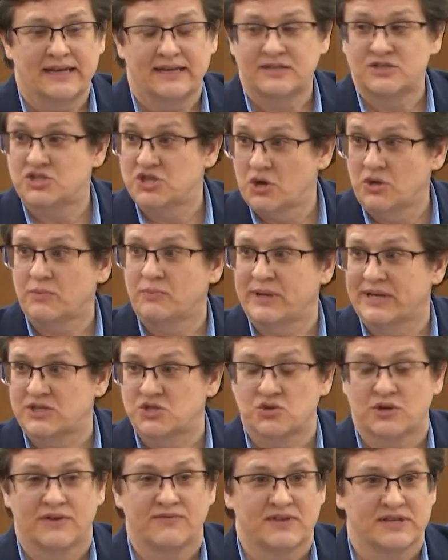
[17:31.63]
showed a
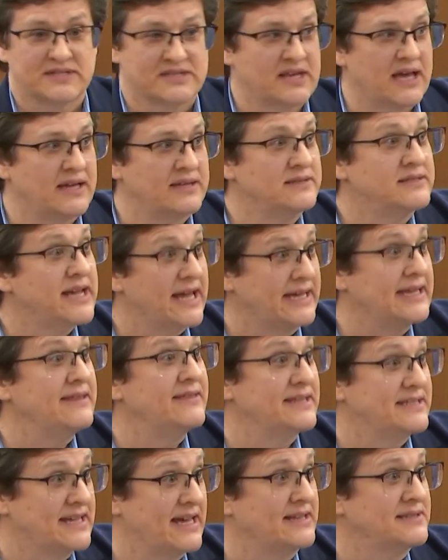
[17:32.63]
picture of the son taking
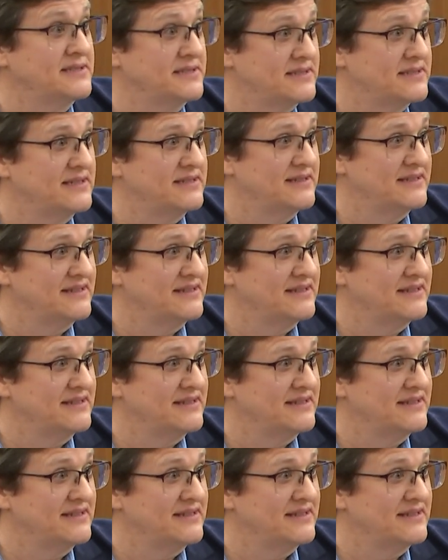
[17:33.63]
the test